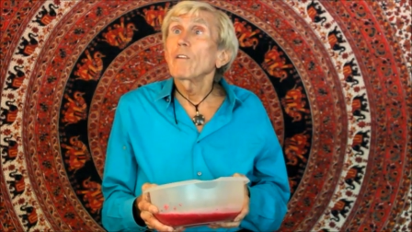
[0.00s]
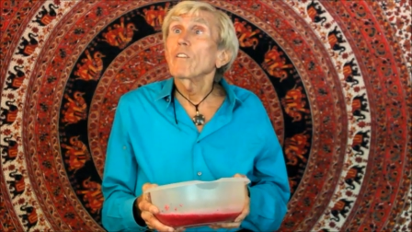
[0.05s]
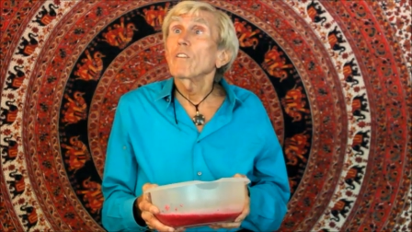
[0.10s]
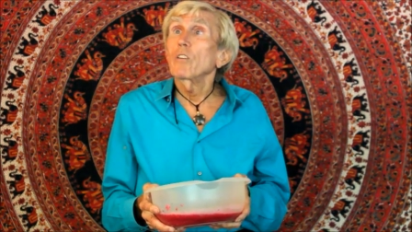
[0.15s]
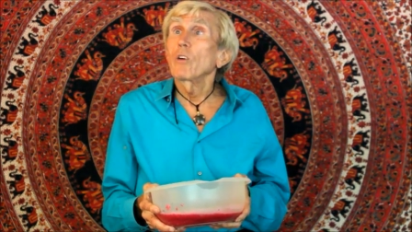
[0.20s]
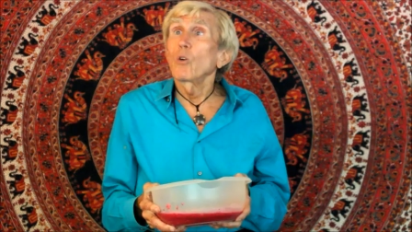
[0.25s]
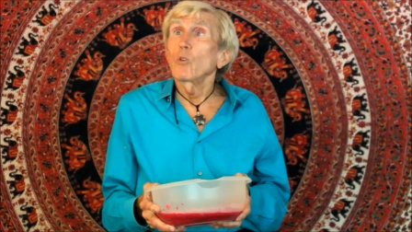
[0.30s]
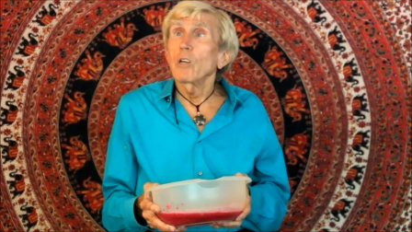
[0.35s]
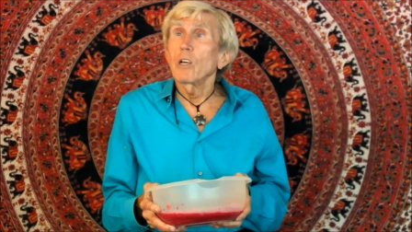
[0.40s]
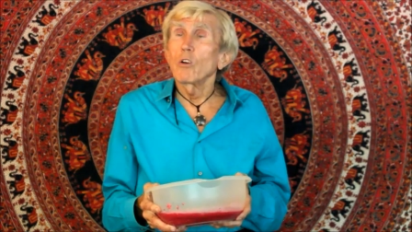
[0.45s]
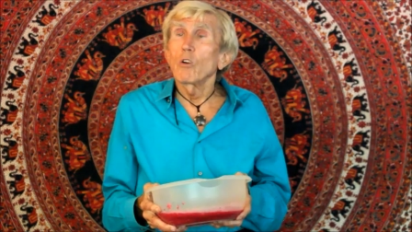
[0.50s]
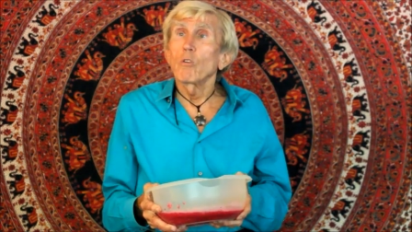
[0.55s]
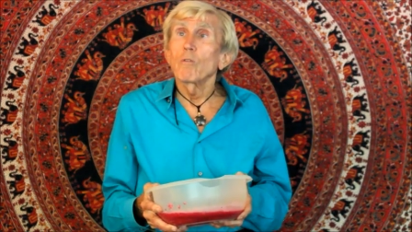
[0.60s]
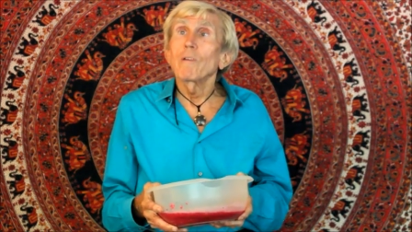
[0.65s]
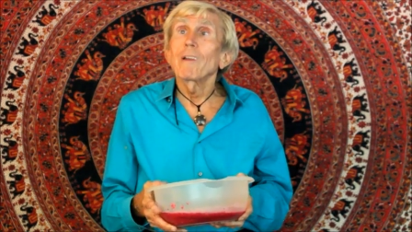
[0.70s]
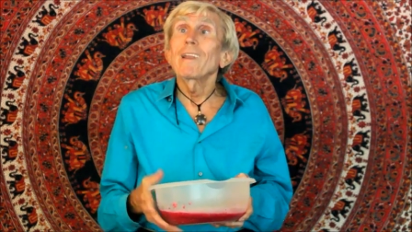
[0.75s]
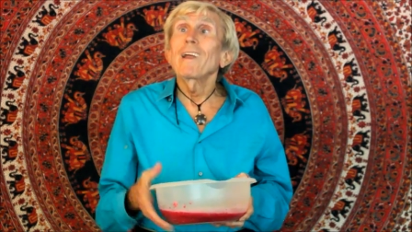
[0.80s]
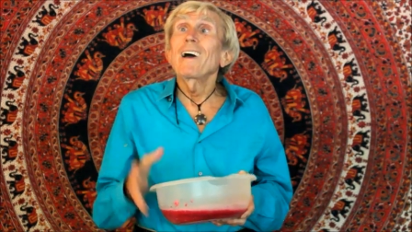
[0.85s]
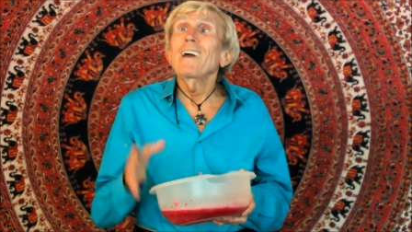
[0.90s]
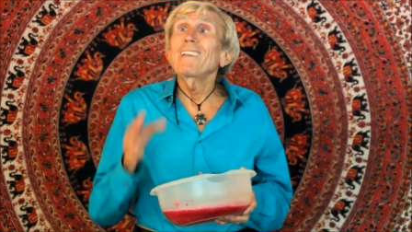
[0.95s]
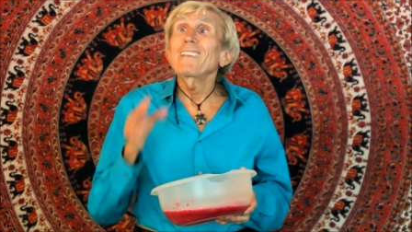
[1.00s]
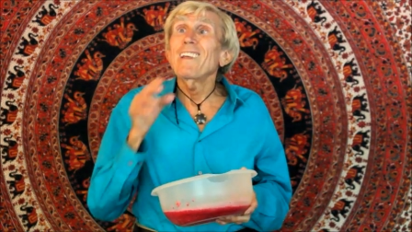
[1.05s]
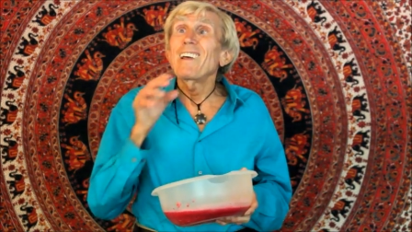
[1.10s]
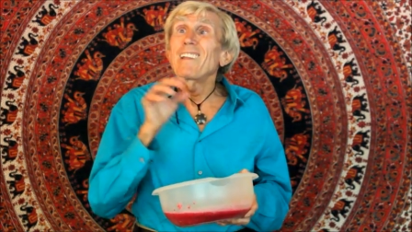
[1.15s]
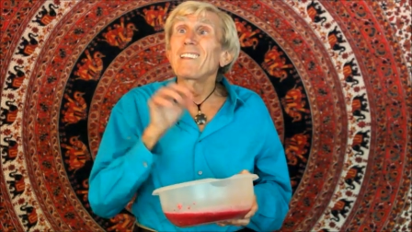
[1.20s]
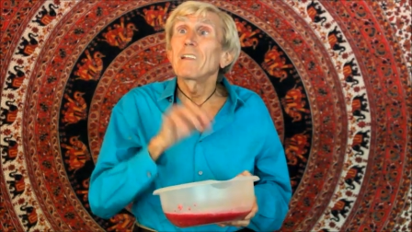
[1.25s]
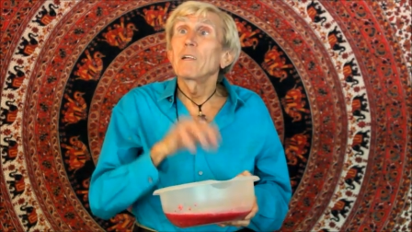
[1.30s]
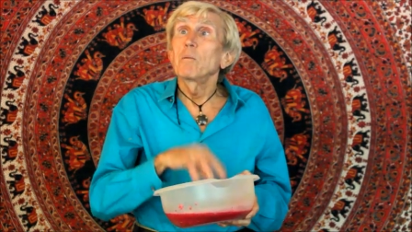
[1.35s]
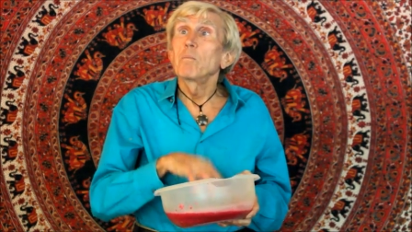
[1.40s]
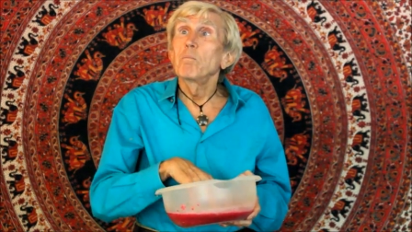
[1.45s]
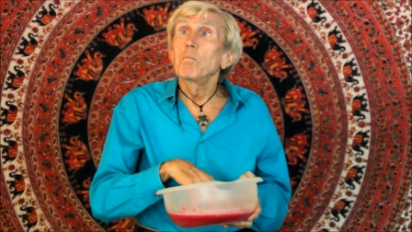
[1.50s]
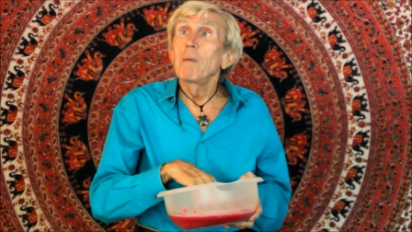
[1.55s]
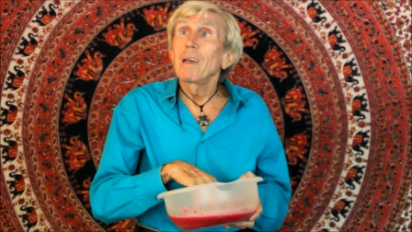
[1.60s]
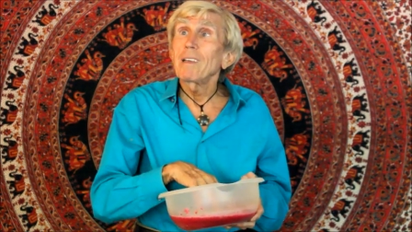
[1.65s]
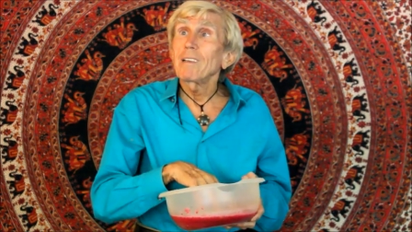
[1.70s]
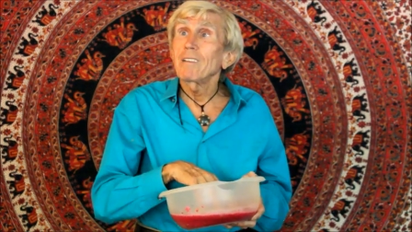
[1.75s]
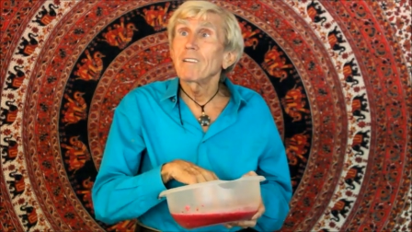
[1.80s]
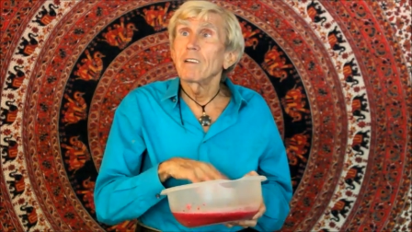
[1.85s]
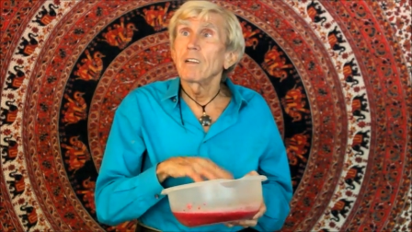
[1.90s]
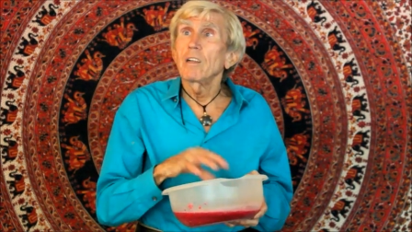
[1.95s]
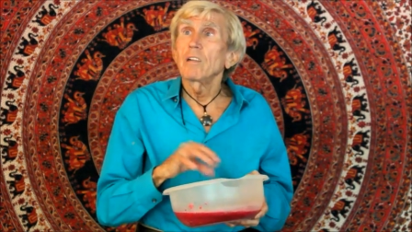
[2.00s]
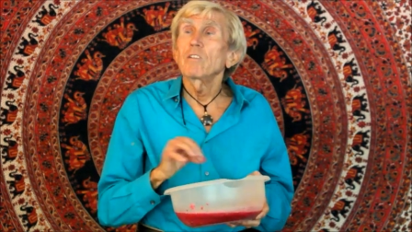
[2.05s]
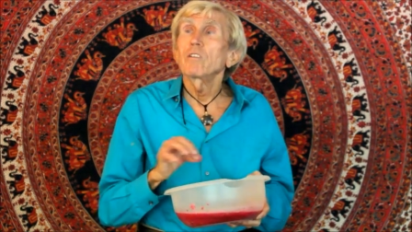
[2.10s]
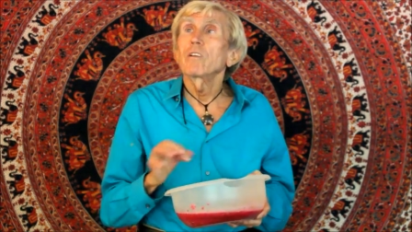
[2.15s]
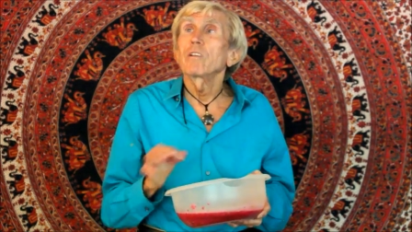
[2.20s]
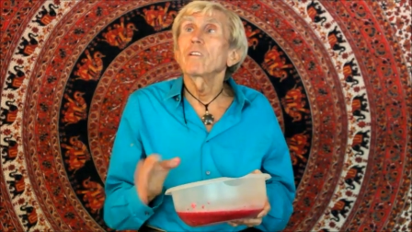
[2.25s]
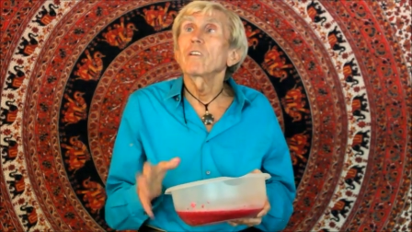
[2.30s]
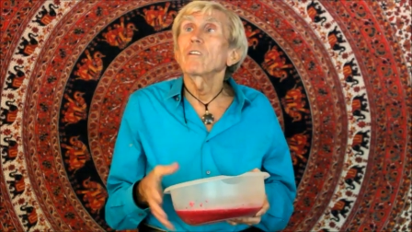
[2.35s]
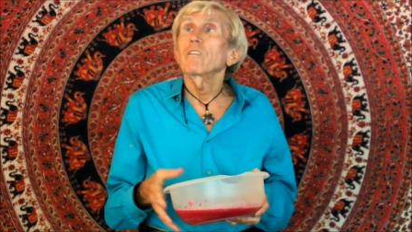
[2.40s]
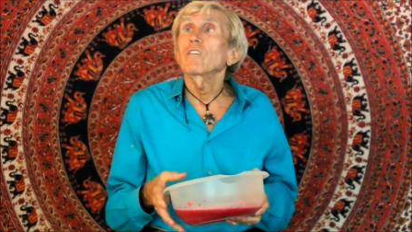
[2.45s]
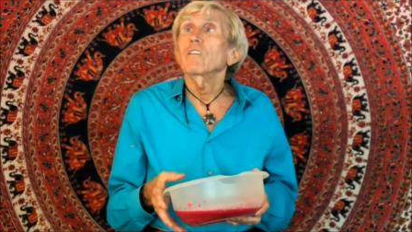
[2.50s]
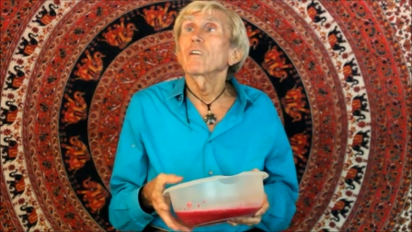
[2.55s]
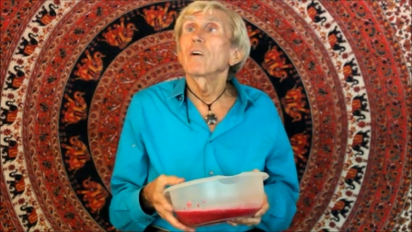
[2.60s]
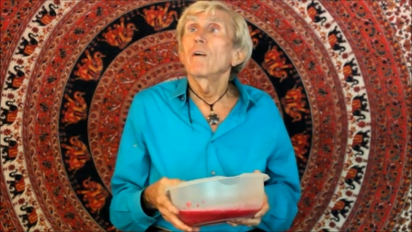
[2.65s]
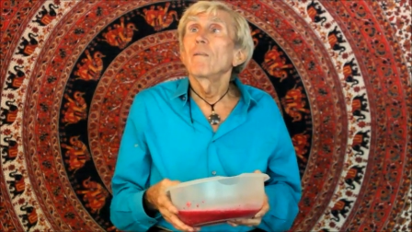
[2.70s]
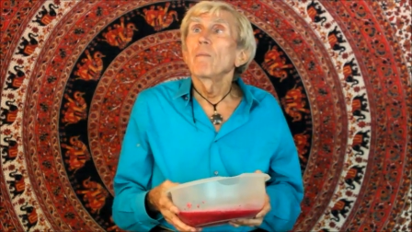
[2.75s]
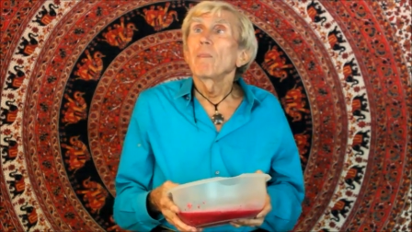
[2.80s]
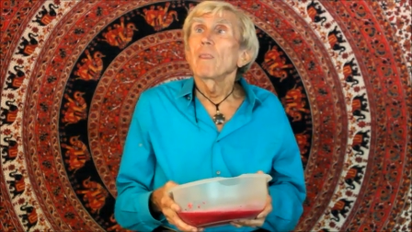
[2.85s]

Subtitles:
soak it overnight, and then mix it into this